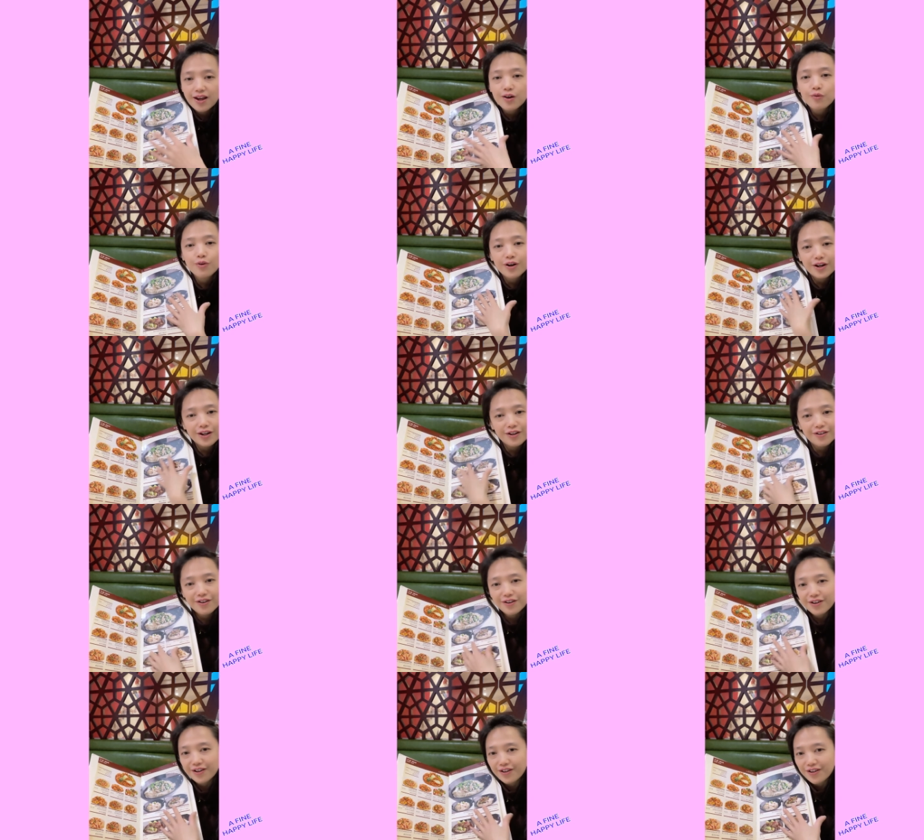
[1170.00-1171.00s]
what
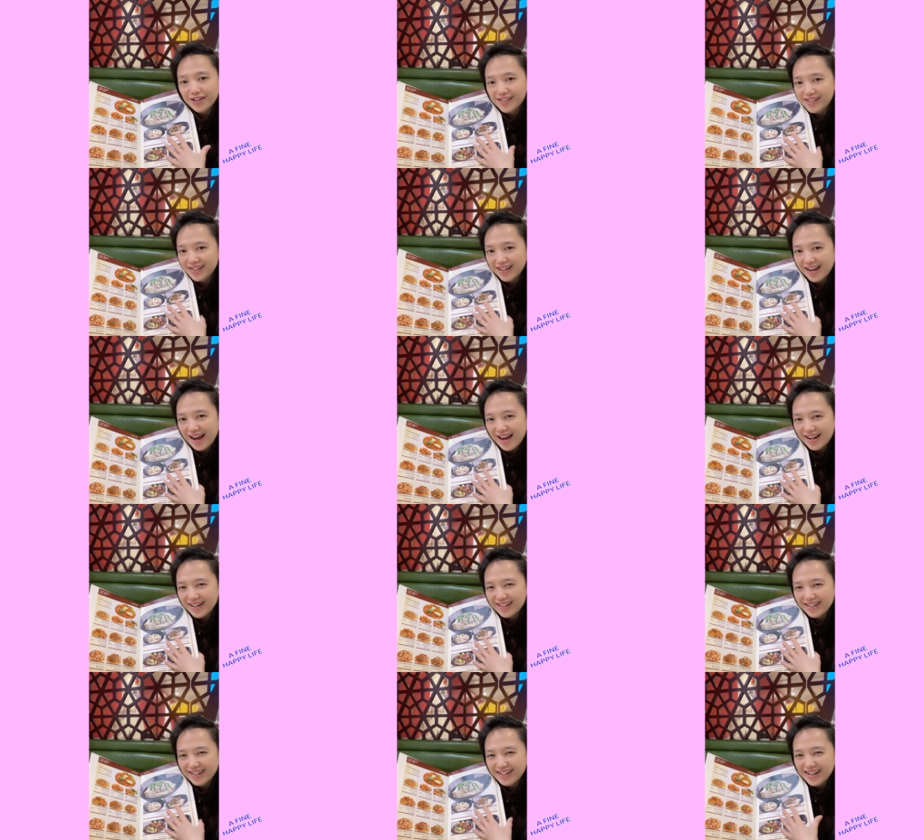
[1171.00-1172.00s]
you're going to get.
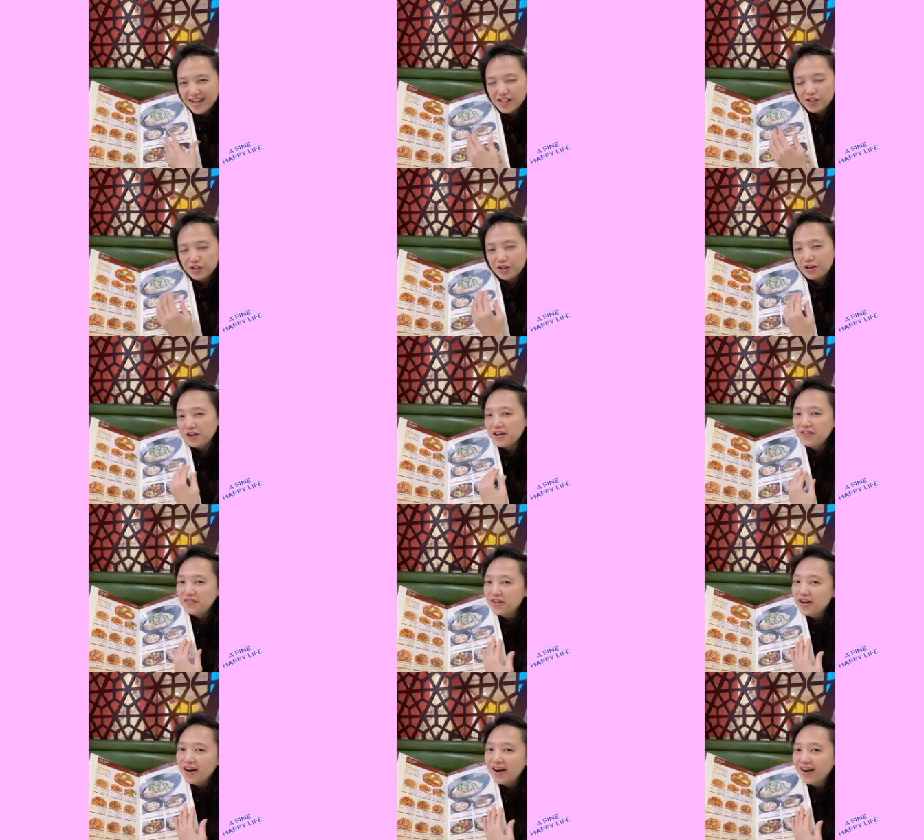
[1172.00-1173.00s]
So if
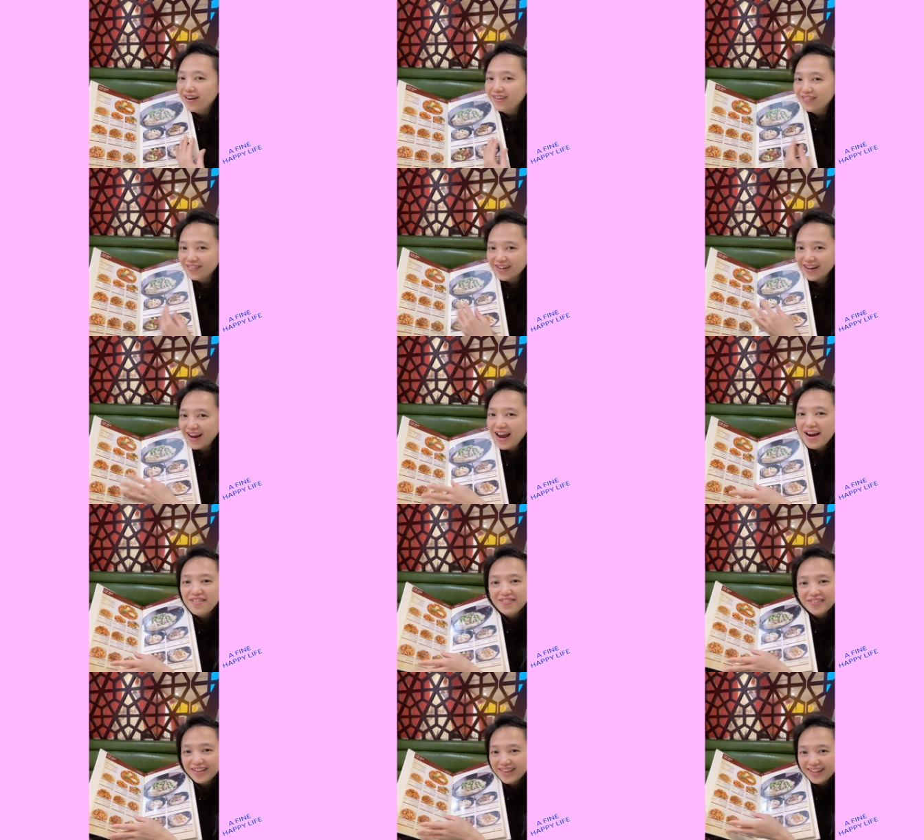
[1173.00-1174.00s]
you're hungry,
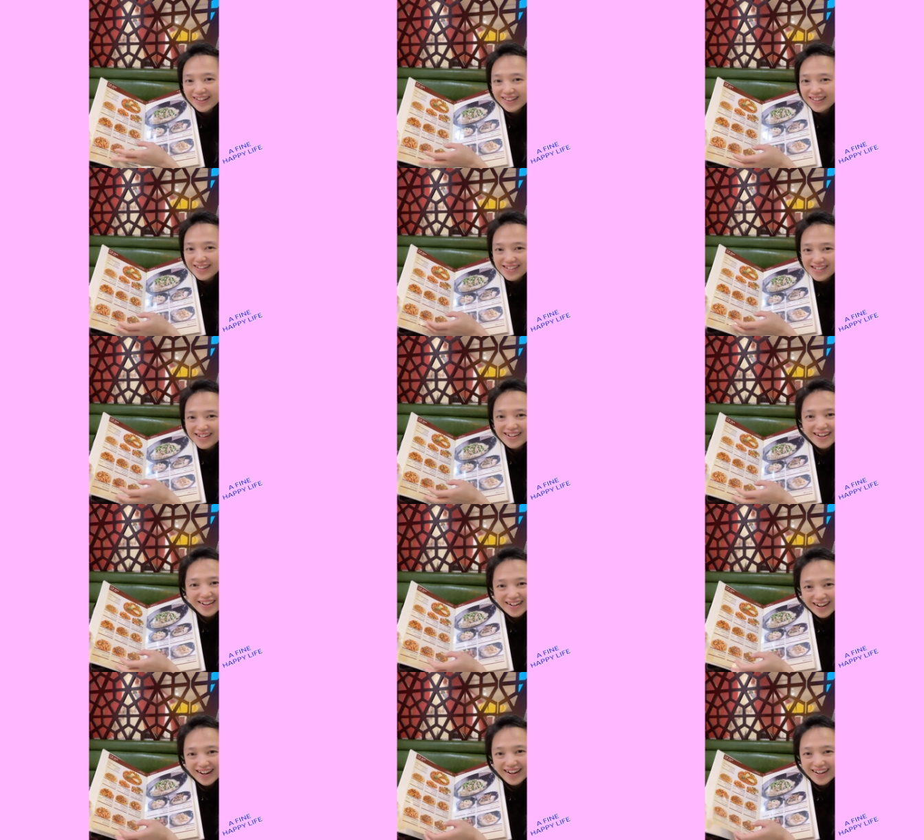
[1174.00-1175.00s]
everything looks good,
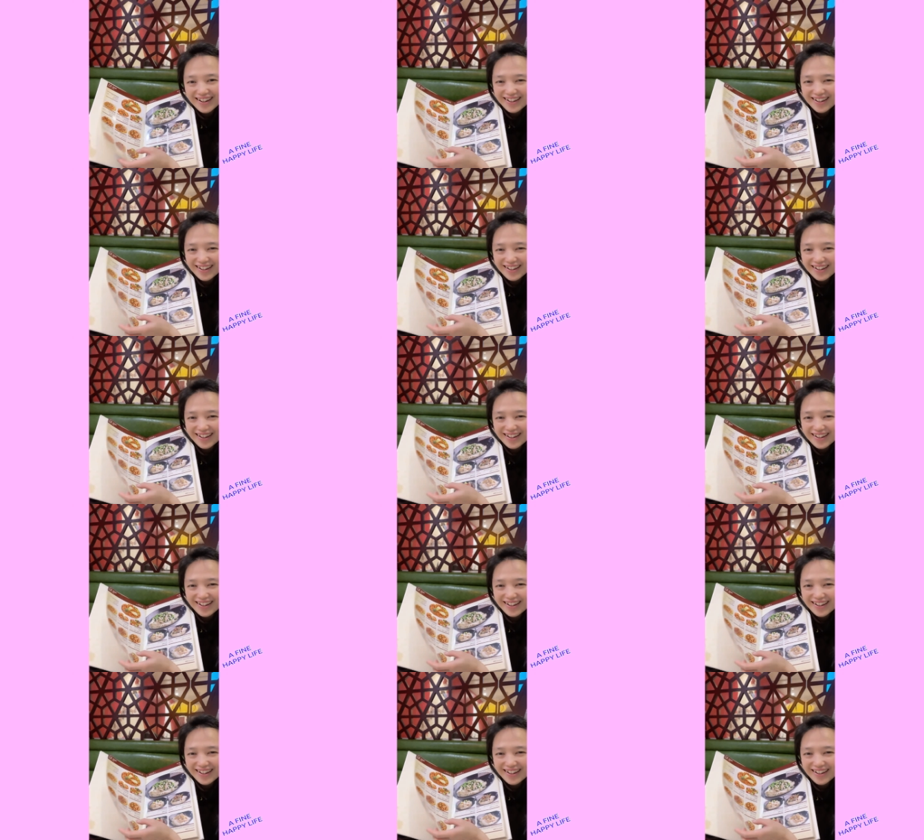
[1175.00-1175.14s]
huh?